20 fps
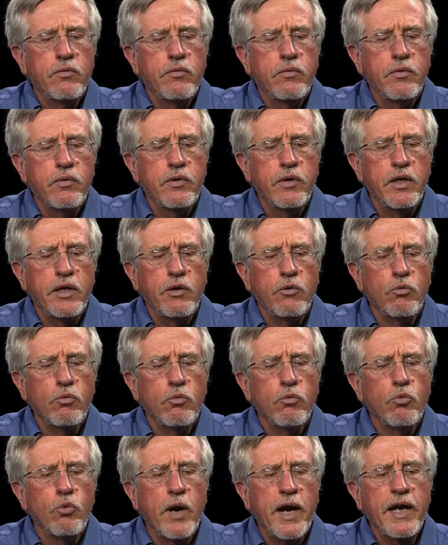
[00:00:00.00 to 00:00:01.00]
the
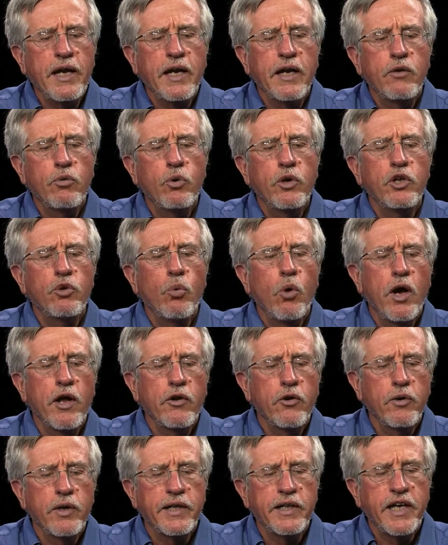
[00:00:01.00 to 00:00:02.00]
rate at which
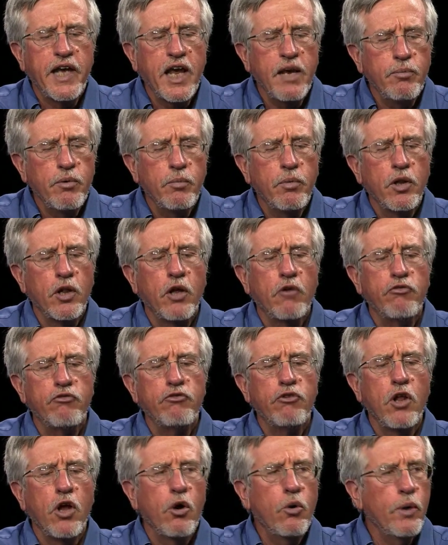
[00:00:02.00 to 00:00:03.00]
water is capable of
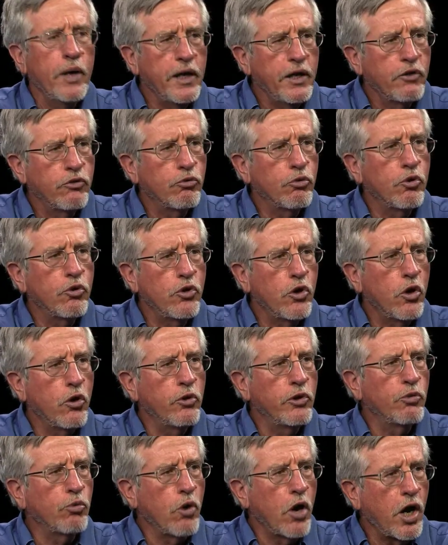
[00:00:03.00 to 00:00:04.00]
flowing through
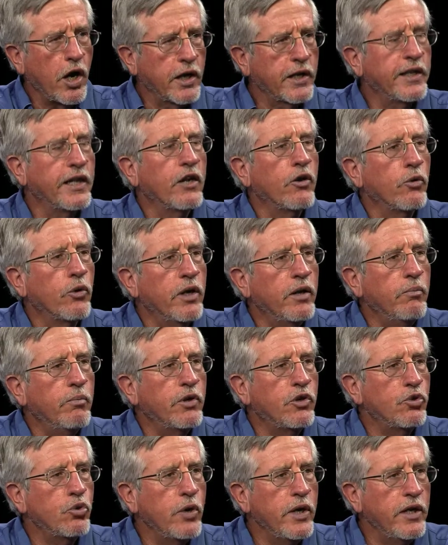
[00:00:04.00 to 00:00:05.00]
those rocks that are in
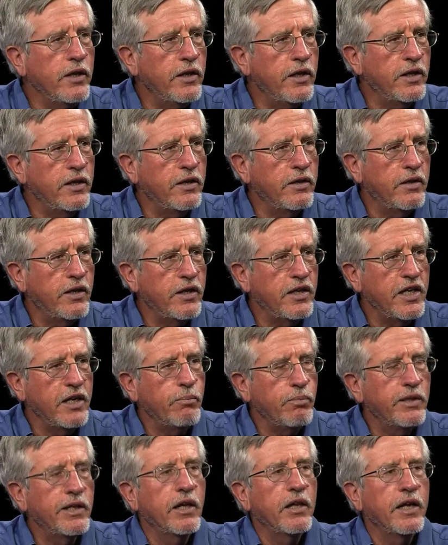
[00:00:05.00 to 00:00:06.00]
between the, the
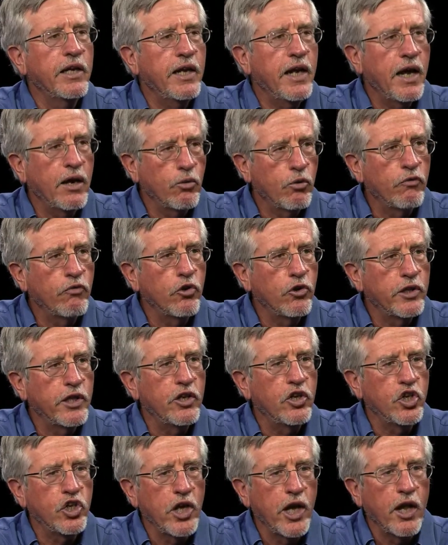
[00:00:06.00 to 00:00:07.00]
deep saline aquifers
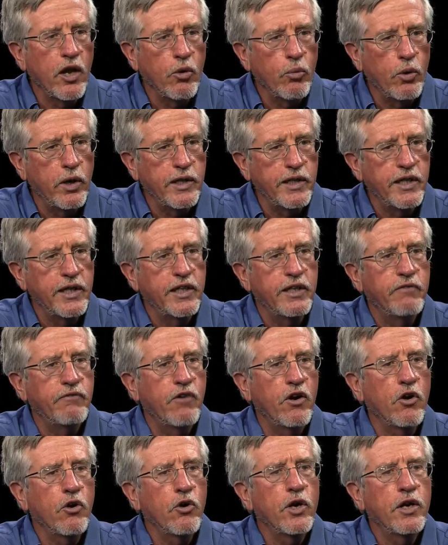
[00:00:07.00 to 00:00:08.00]
and the shallow ones is
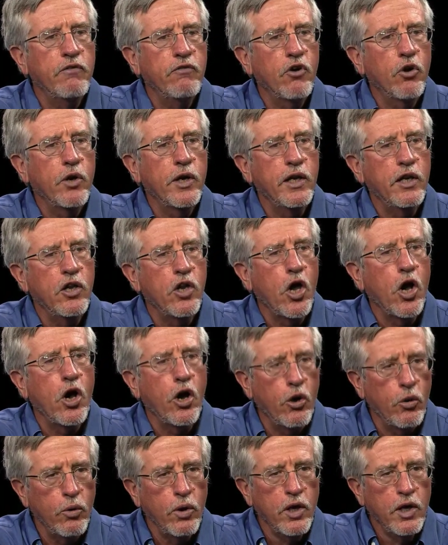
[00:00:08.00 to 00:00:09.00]
very, very
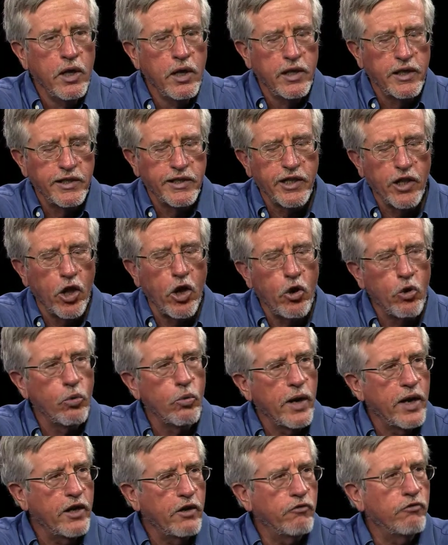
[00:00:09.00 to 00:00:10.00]
low, slow
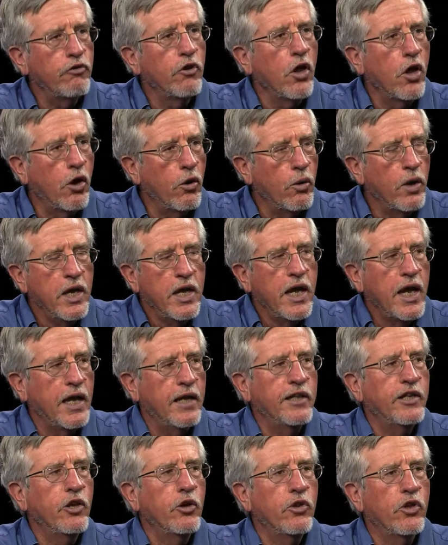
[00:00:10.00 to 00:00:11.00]
rate of flow,
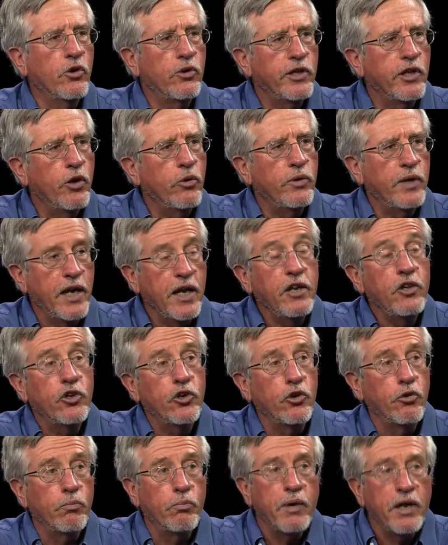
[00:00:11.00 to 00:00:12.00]
and so there's no
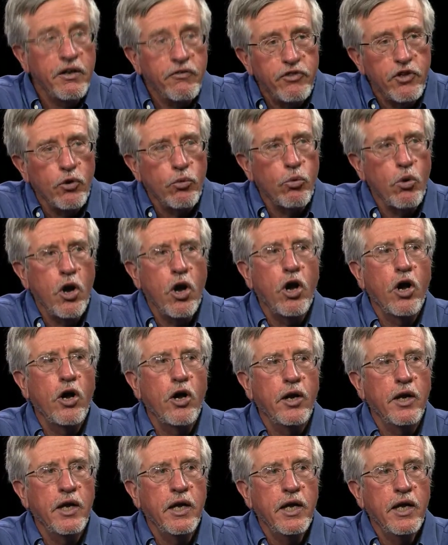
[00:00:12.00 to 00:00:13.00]
danger. But if they're
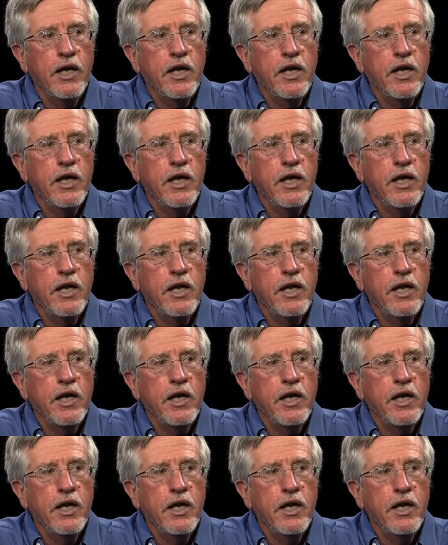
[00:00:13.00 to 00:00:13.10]
wrong,